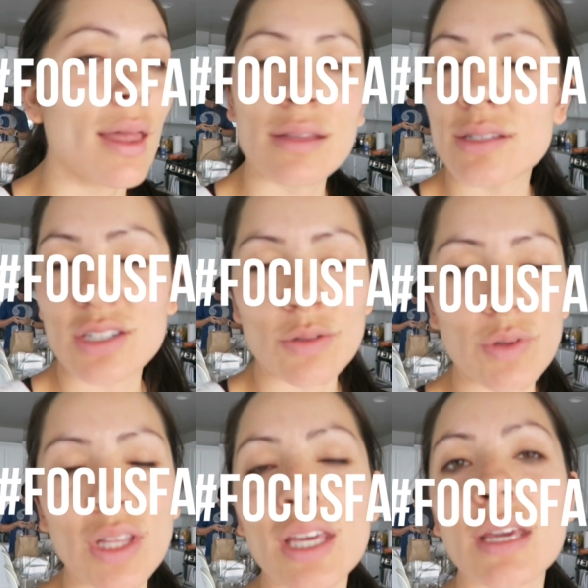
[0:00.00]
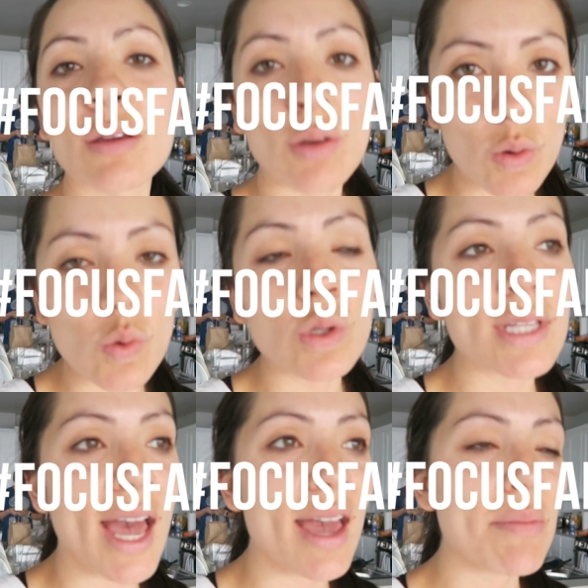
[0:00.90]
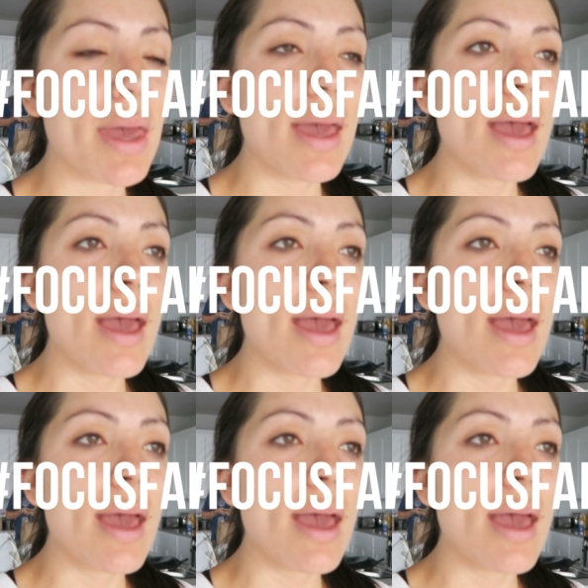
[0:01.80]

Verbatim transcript: It's just a really cool time.